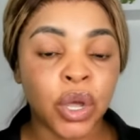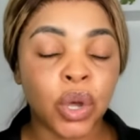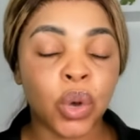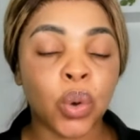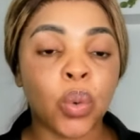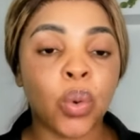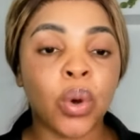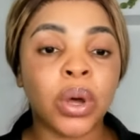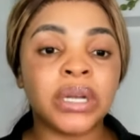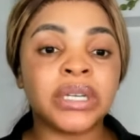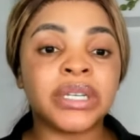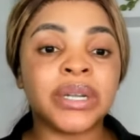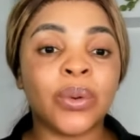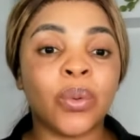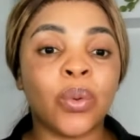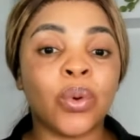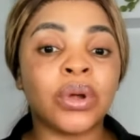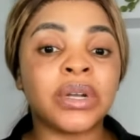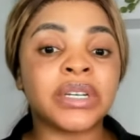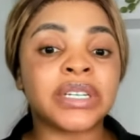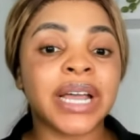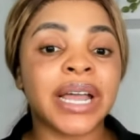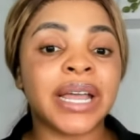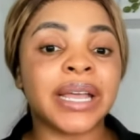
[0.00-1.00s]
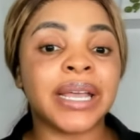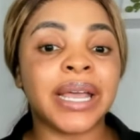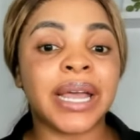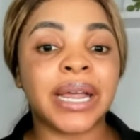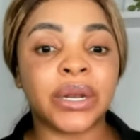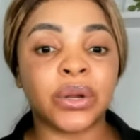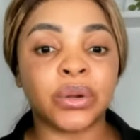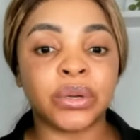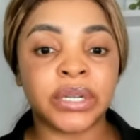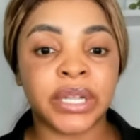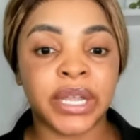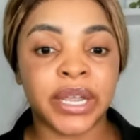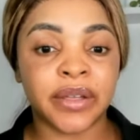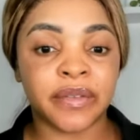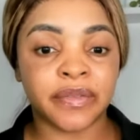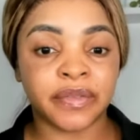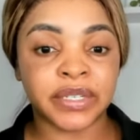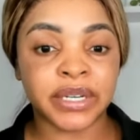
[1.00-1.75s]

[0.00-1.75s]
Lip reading: what they want, I cannot give